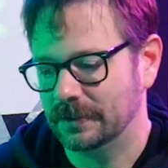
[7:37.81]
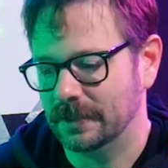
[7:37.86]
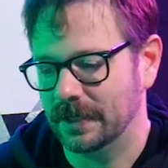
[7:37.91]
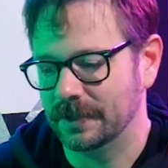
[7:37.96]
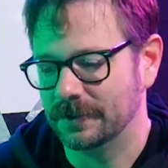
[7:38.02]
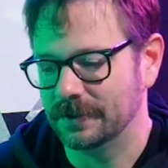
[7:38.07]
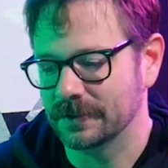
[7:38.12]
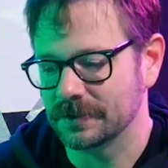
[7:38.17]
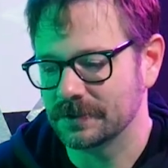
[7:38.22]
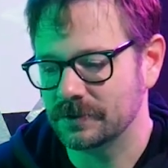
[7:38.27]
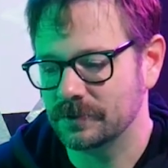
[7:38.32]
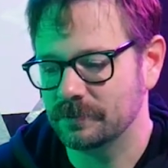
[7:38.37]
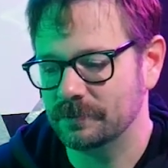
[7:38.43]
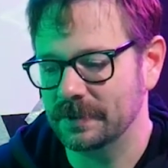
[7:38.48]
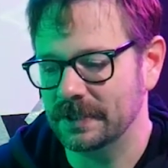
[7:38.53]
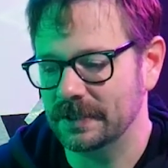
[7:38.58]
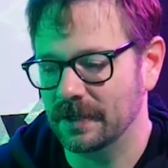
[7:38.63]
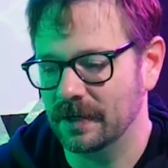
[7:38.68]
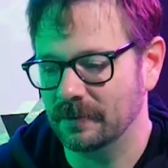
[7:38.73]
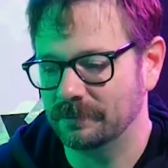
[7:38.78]
I think,
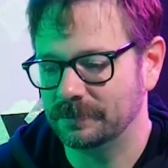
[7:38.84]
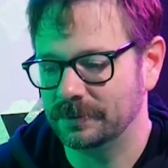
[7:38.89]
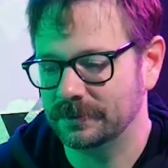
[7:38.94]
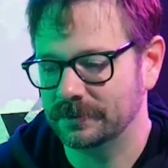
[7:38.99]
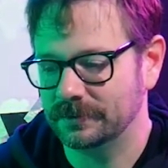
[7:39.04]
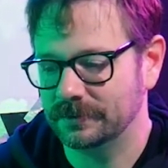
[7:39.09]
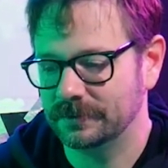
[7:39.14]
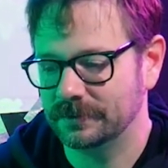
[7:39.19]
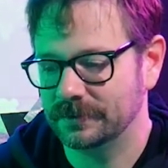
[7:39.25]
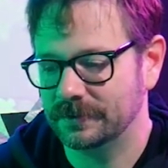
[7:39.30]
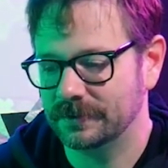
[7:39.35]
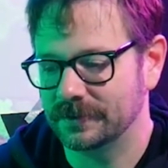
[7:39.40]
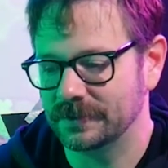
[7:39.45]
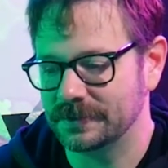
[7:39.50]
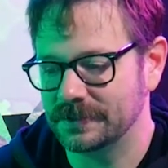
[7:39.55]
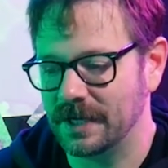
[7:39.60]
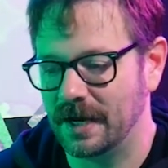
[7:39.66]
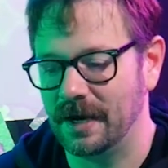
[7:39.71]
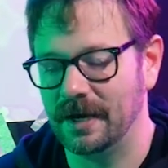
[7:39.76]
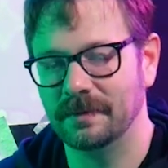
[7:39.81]
speed up the
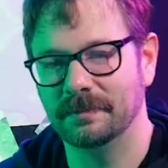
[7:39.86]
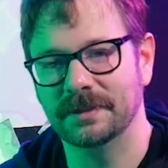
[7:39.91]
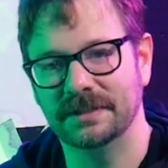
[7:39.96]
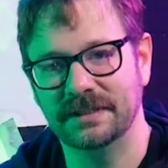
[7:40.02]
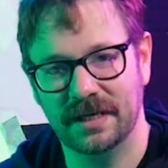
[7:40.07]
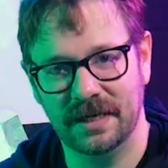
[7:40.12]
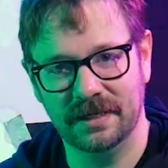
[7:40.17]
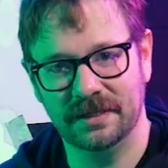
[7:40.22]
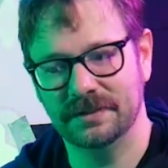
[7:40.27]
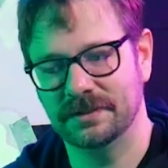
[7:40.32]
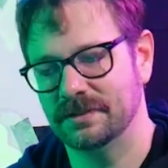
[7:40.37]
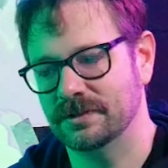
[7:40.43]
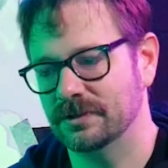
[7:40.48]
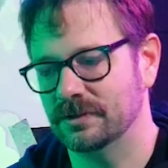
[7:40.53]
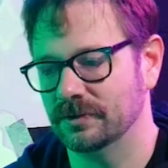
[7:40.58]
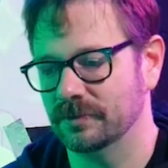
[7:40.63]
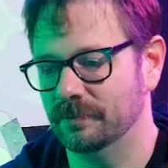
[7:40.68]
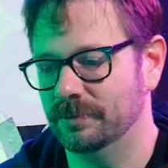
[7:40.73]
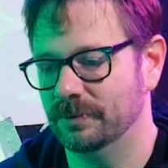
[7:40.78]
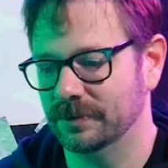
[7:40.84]
time it takes
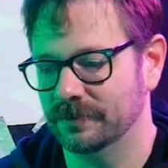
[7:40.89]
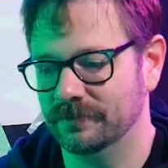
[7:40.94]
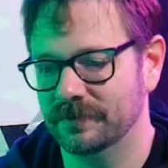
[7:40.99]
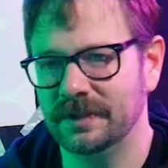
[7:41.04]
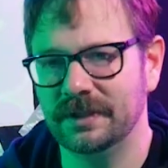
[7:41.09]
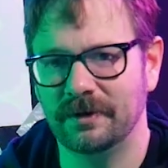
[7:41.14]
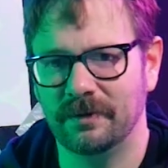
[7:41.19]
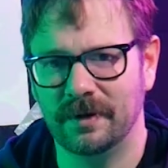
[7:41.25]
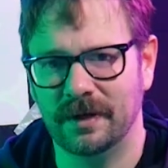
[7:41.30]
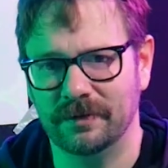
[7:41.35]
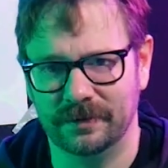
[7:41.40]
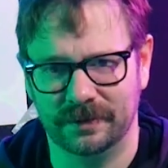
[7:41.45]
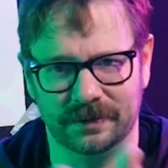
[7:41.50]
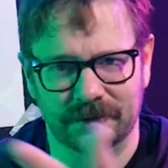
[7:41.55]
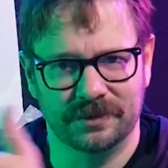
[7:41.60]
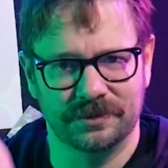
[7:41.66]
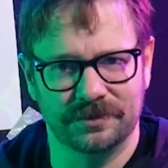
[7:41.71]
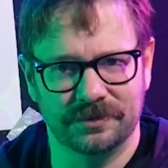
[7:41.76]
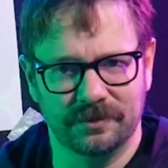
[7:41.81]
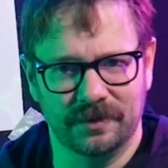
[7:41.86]
to put a video out. And
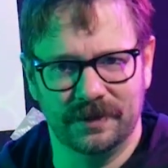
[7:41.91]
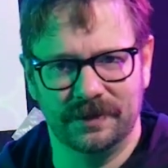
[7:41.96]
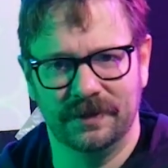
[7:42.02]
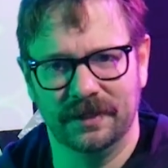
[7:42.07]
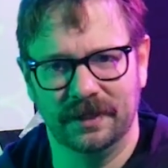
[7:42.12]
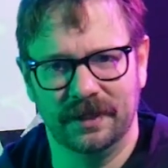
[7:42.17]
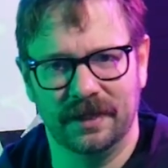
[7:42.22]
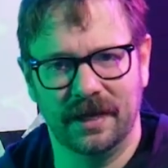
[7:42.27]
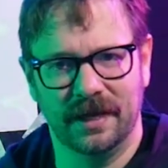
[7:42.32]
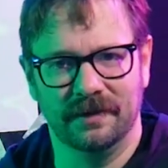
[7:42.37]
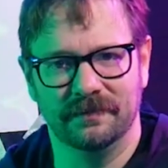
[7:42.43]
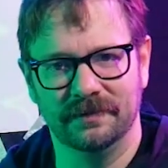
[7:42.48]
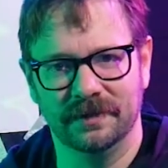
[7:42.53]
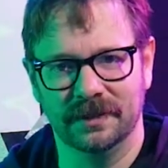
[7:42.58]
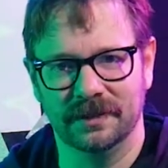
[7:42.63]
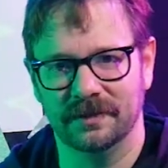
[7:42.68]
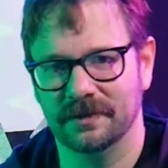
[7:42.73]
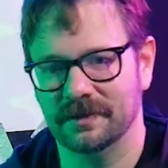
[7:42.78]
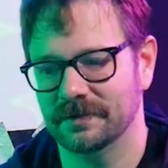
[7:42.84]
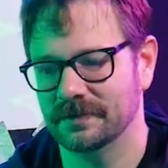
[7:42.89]
also, I think
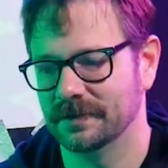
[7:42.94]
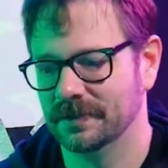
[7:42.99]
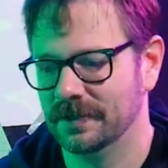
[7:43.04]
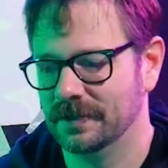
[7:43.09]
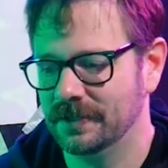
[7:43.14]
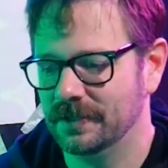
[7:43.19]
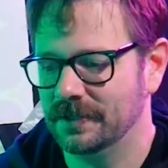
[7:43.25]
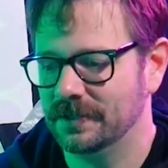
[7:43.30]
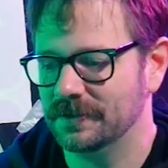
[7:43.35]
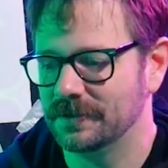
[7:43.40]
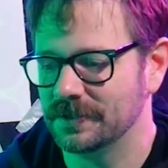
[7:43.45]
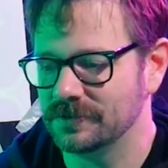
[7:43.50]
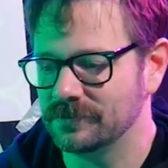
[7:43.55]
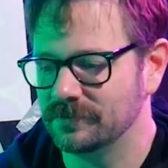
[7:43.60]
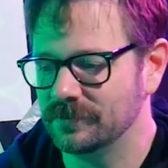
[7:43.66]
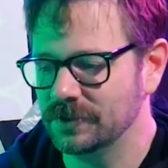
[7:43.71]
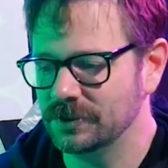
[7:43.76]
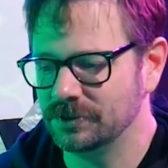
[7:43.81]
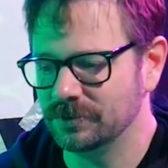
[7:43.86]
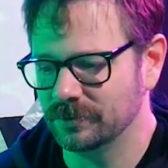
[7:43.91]
having this
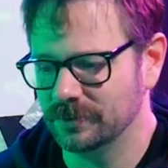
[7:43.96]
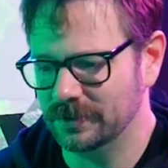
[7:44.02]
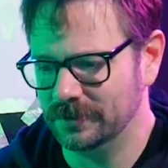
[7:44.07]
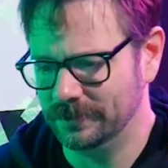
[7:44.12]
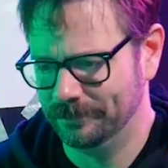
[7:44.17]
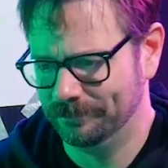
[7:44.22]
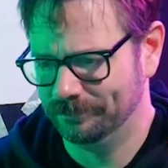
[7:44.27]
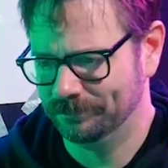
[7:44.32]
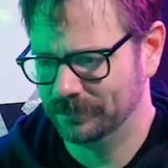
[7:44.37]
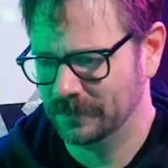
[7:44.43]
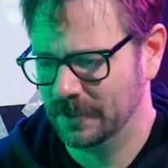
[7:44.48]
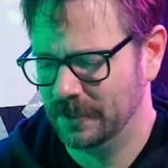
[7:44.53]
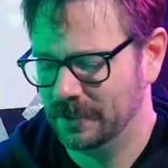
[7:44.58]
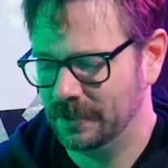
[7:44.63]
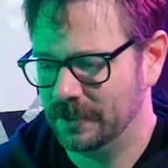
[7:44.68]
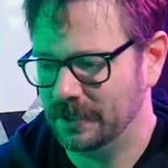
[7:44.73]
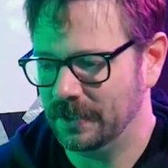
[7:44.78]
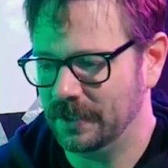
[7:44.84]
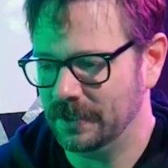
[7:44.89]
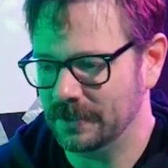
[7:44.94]
visual
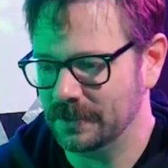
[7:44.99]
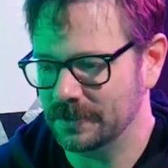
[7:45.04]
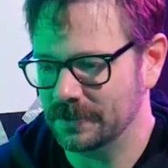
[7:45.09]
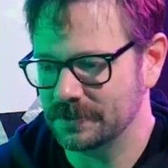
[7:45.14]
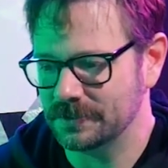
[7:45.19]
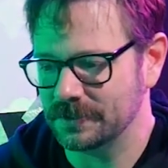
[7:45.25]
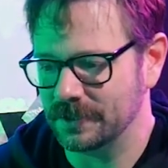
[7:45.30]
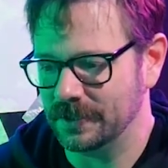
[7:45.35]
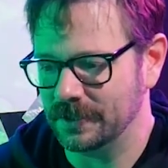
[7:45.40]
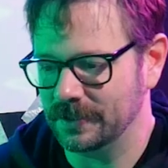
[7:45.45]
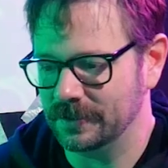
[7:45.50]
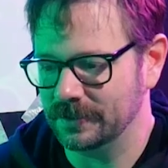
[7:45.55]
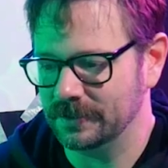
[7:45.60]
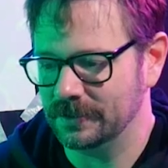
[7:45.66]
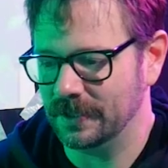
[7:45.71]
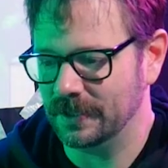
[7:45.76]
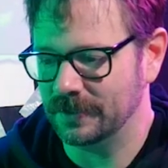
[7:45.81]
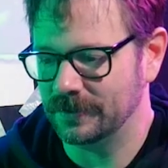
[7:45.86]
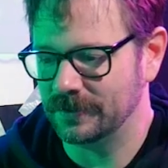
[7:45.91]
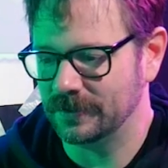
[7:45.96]
is,
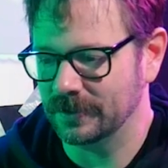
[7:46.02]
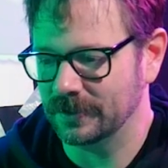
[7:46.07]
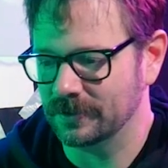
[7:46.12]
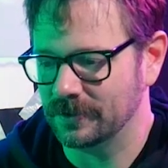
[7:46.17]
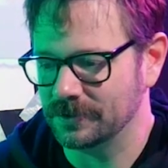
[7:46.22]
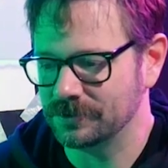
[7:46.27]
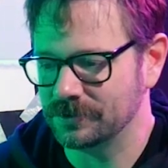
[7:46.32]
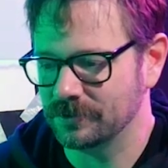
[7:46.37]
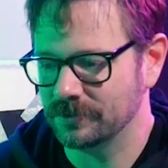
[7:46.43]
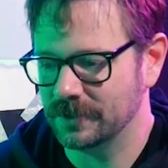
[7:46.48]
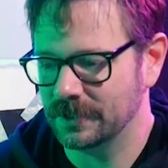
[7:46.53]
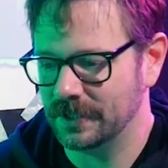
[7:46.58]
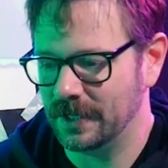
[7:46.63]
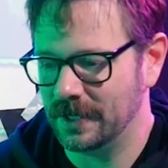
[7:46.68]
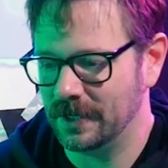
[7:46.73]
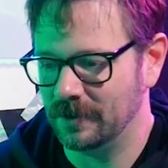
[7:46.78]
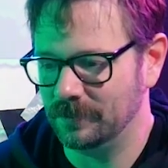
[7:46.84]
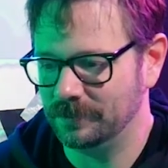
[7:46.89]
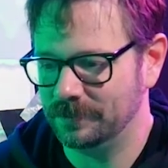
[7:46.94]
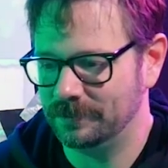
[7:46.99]
I think, also going to
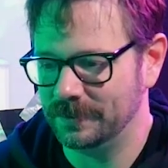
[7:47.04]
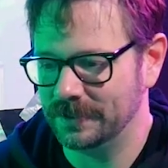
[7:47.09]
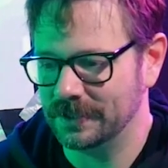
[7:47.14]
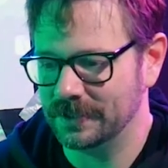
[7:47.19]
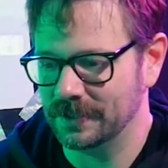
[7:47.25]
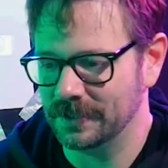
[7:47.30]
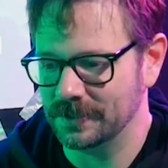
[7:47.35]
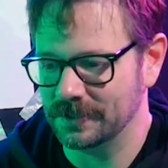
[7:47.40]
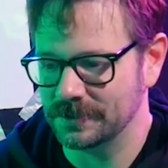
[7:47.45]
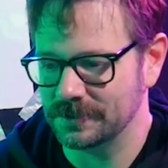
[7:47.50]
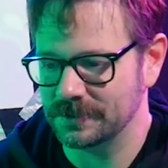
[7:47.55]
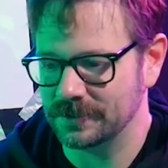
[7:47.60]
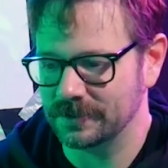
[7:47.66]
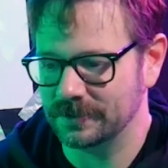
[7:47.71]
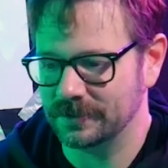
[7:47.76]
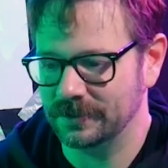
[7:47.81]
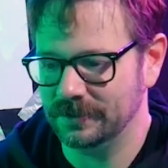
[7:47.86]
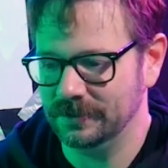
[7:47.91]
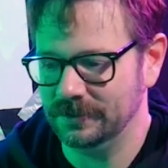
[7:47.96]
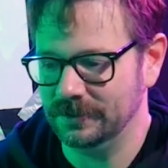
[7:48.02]
help, because
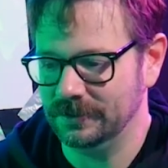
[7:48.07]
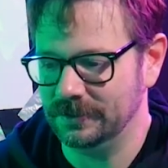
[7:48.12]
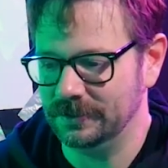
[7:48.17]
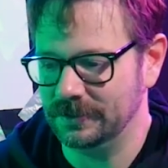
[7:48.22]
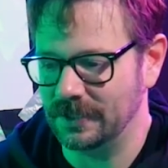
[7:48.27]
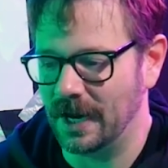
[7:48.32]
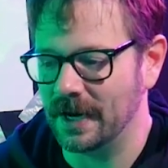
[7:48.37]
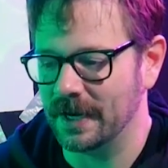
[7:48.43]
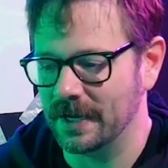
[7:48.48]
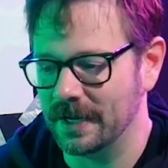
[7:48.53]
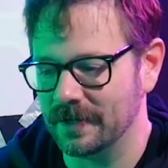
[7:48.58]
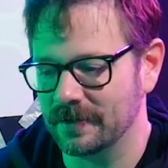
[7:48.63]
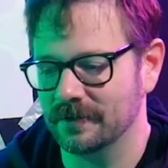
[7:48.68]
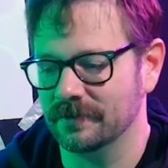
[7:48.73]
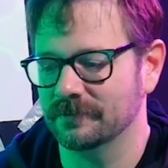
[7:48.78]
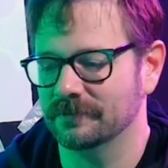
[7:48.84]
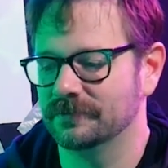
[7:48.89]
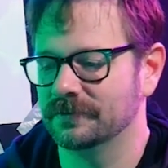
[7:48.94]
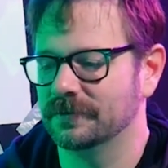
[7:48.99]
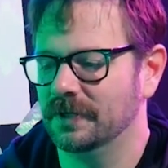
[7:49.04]
I
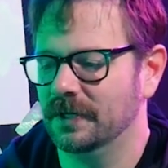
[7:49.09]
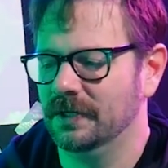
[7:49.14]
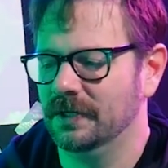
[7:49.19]
have